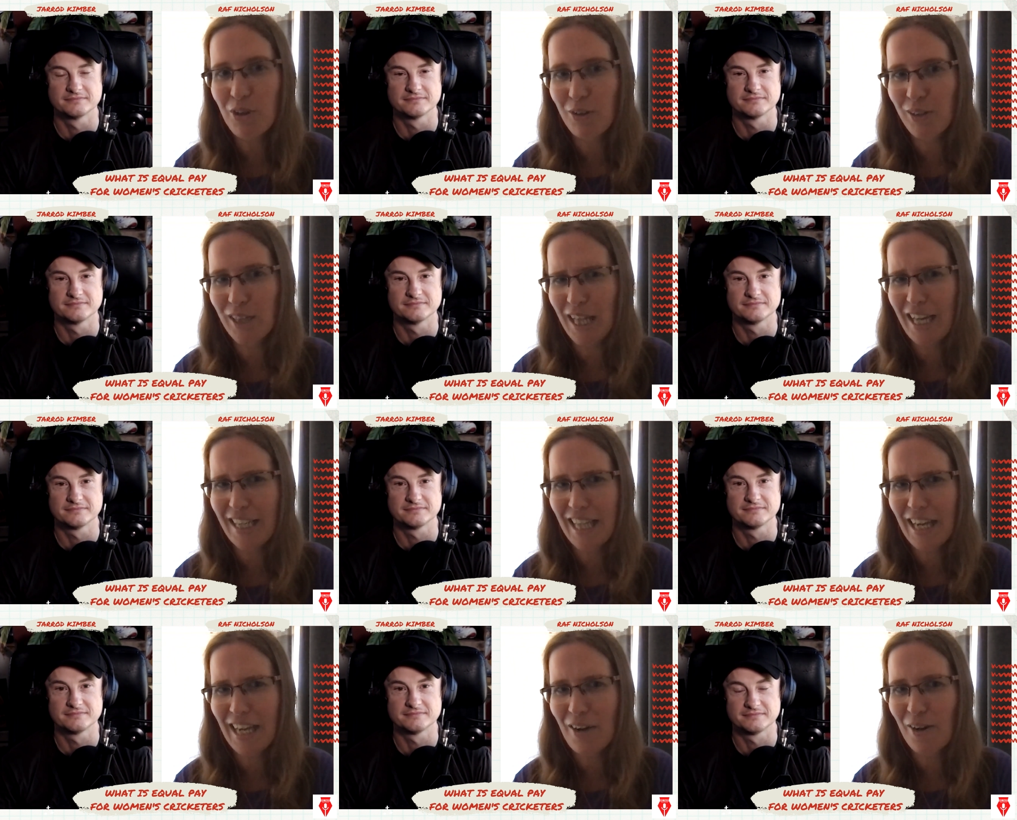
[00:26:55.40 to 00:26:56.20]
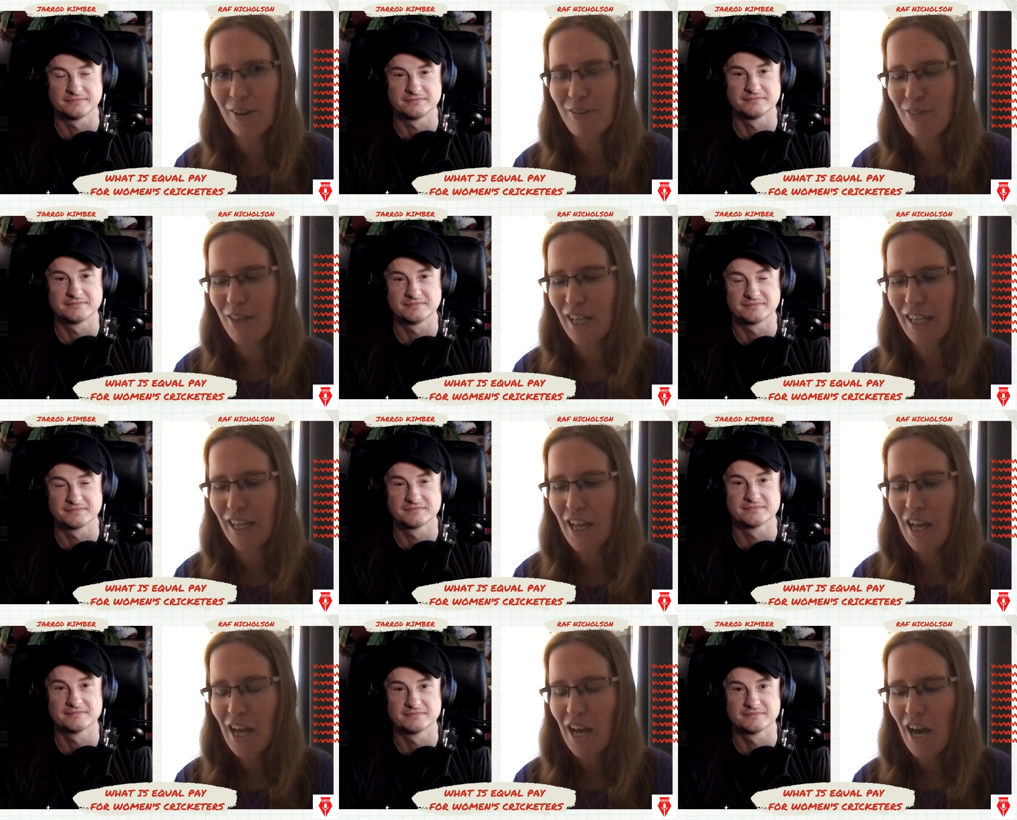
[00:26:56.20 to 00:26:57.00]
Speaker 1: and that and that kind of thing.
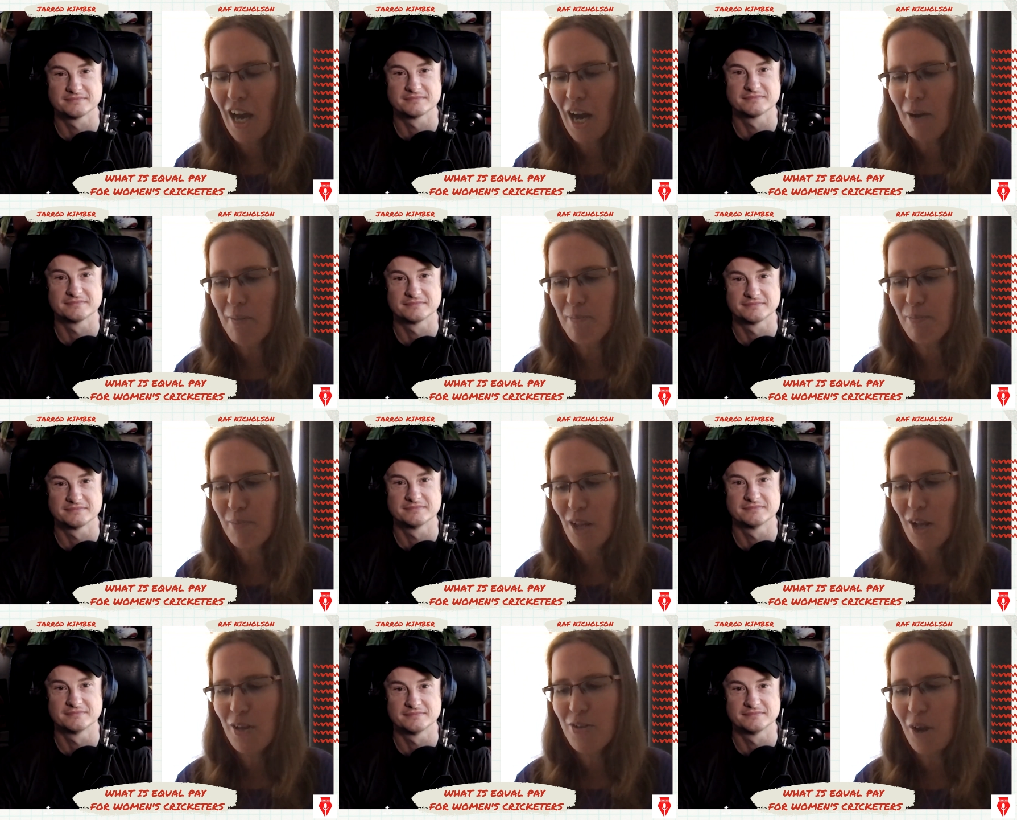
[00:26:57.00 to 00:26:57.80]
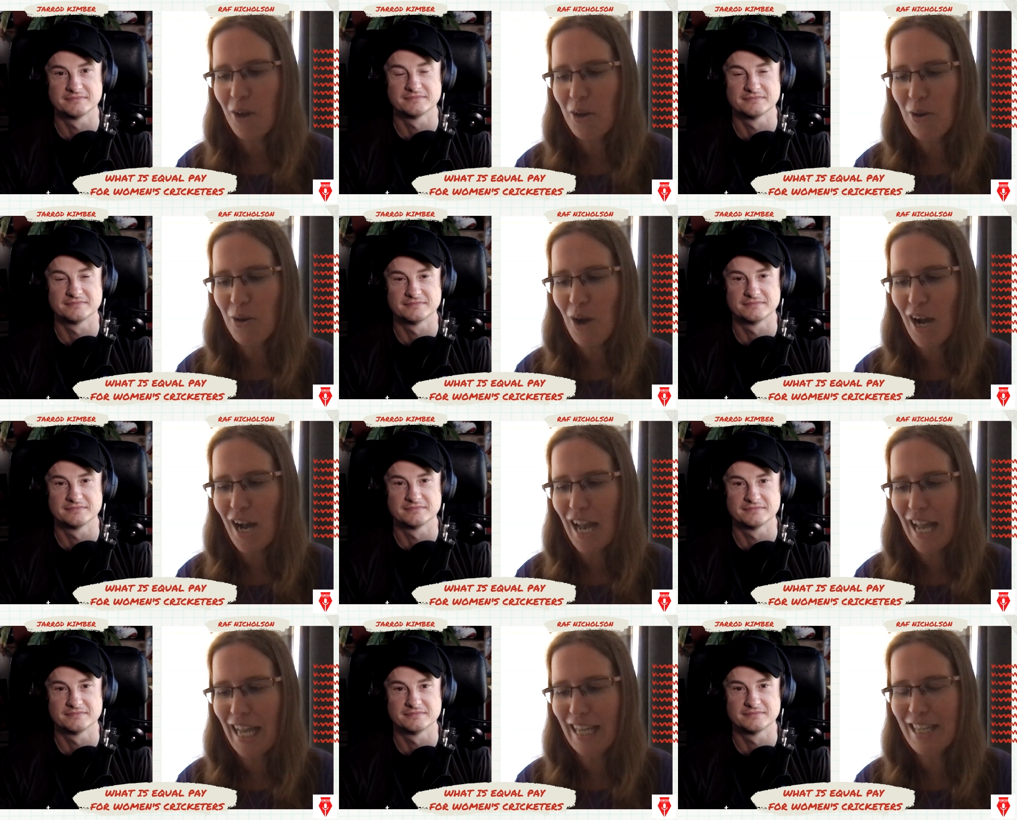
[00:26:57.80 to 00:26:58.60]
Um, so
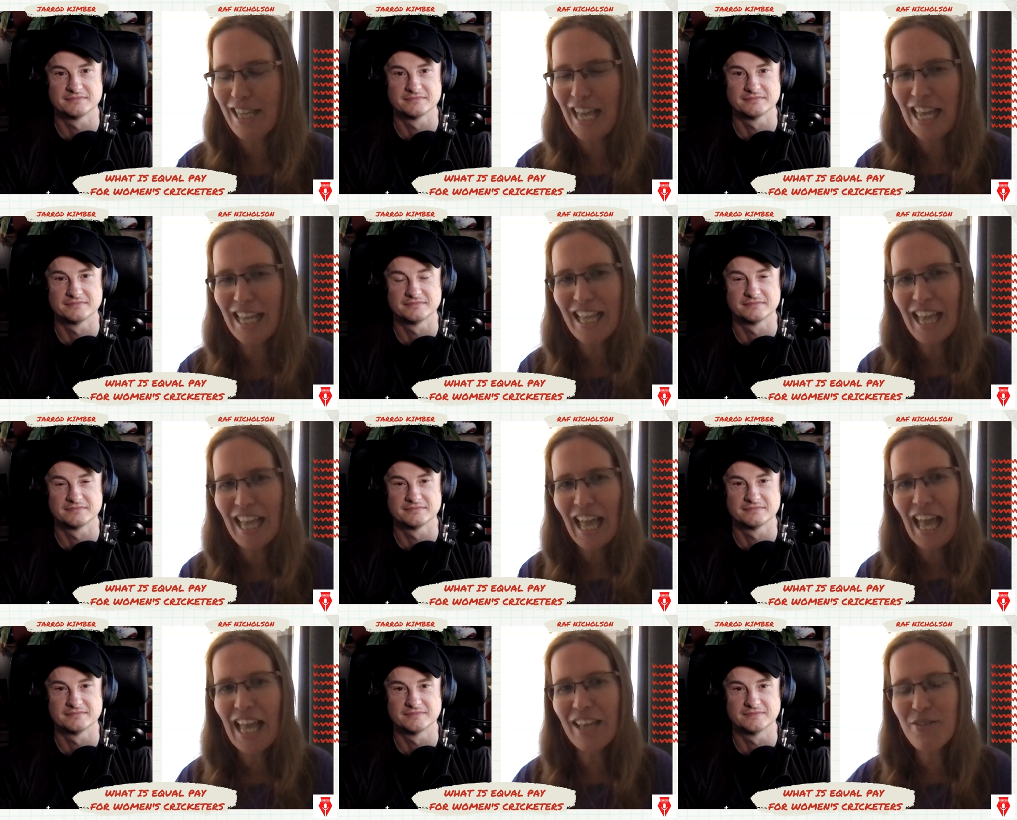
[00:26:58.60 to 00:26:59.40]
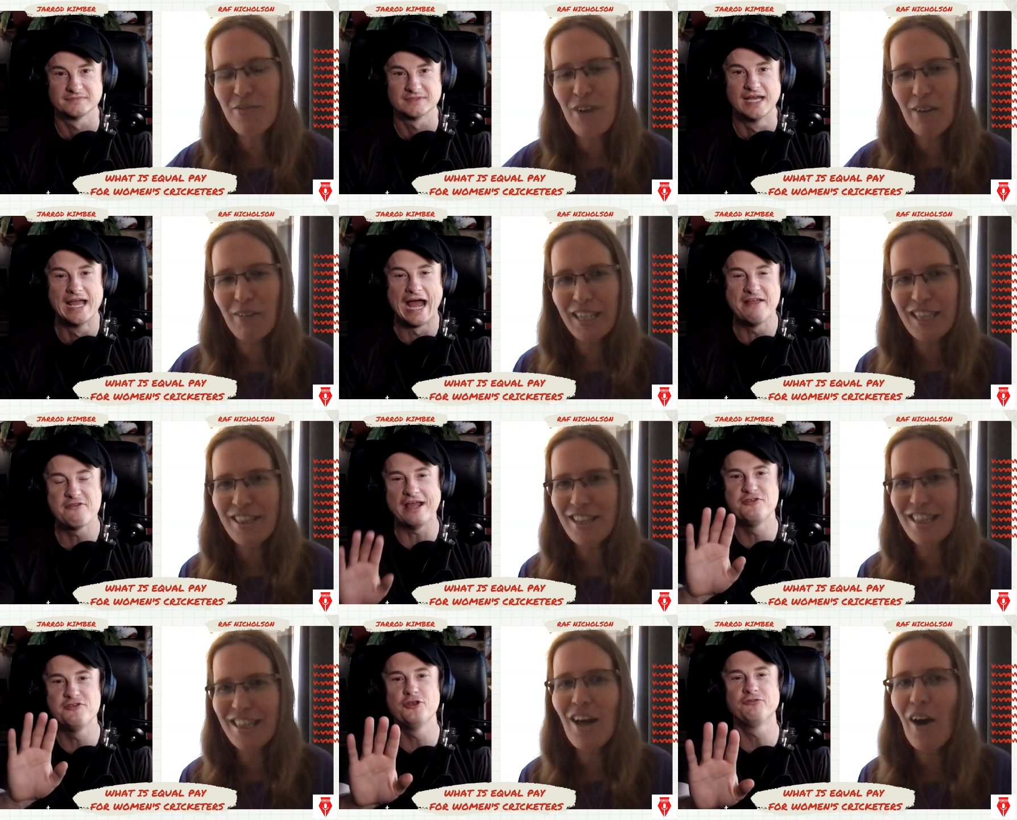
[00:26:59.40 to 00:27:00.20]
it, it it's very
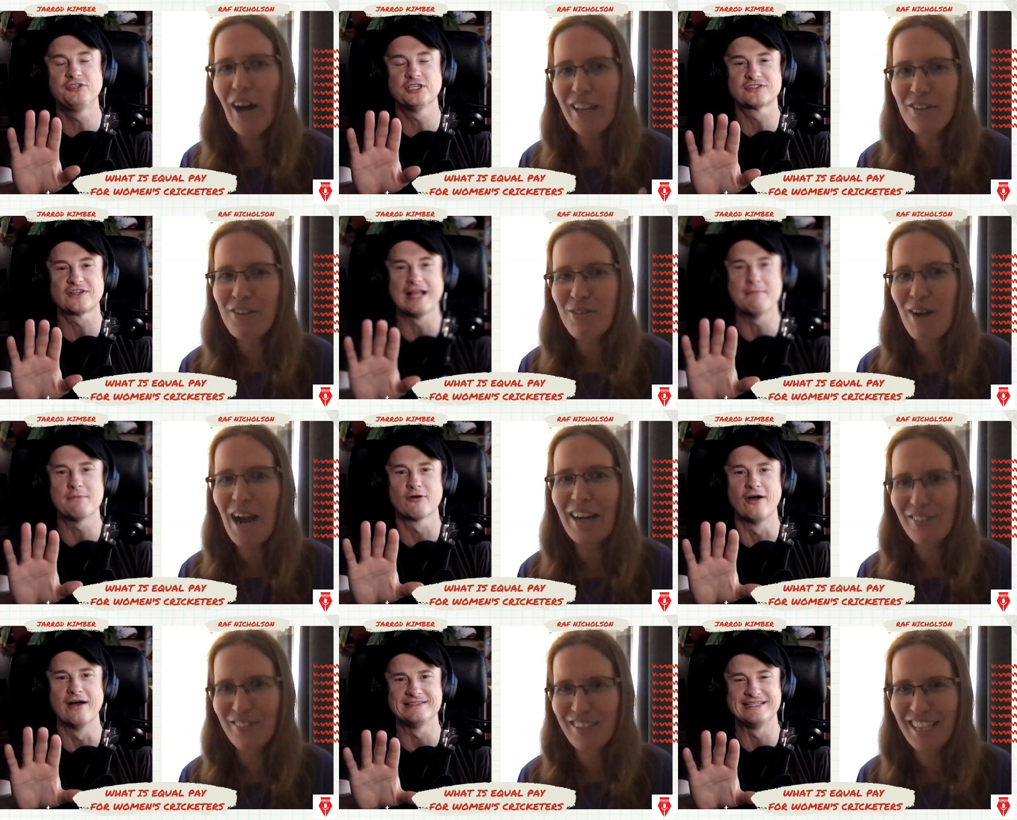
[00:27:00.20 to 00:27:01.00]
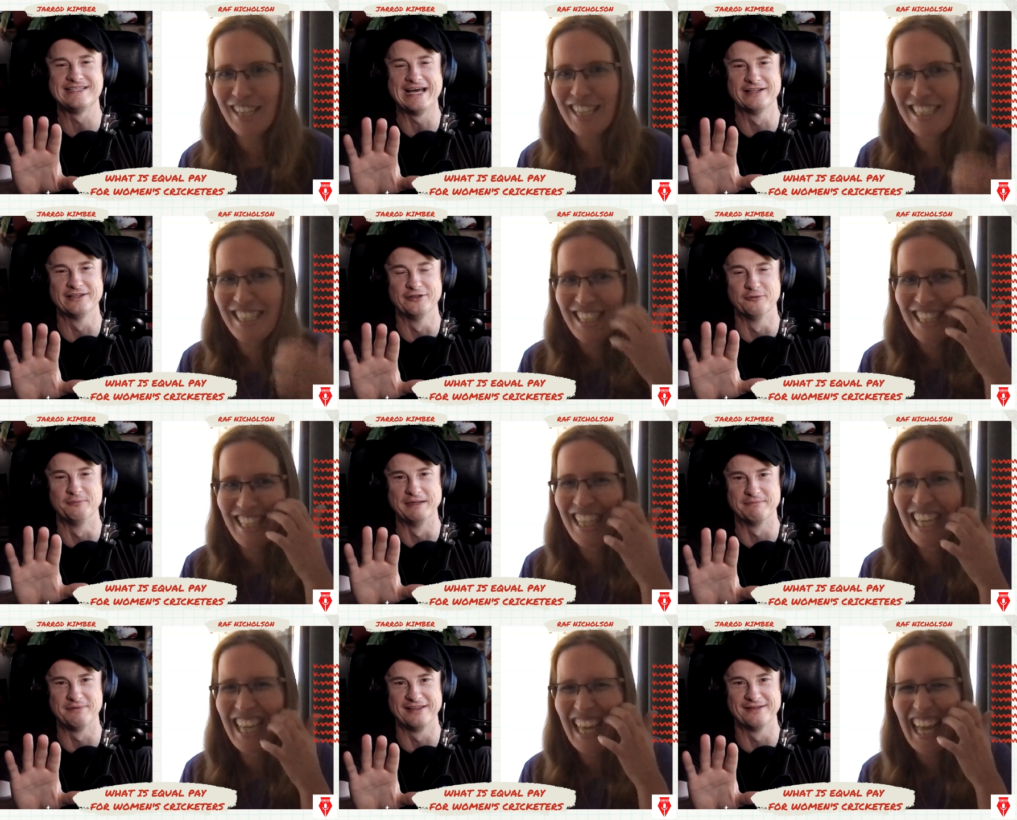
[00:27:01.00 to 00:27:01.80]
the lines around that a little
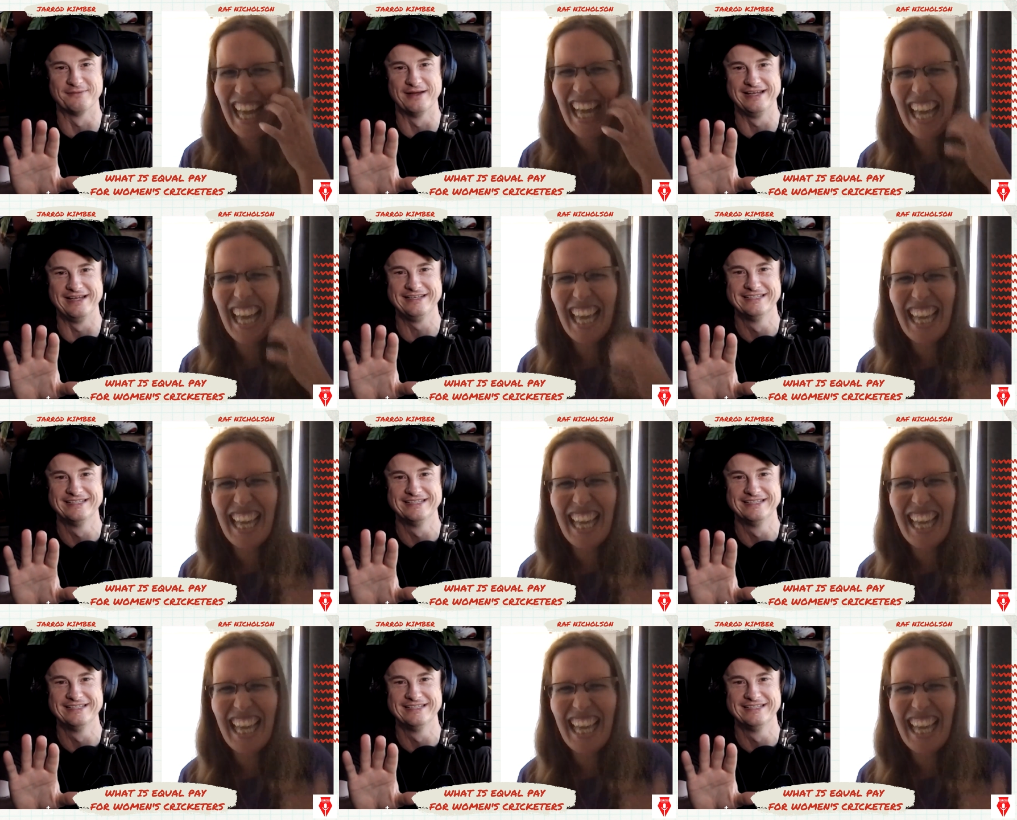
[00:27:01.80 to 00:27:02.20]
Speaker 2: bit, by the way.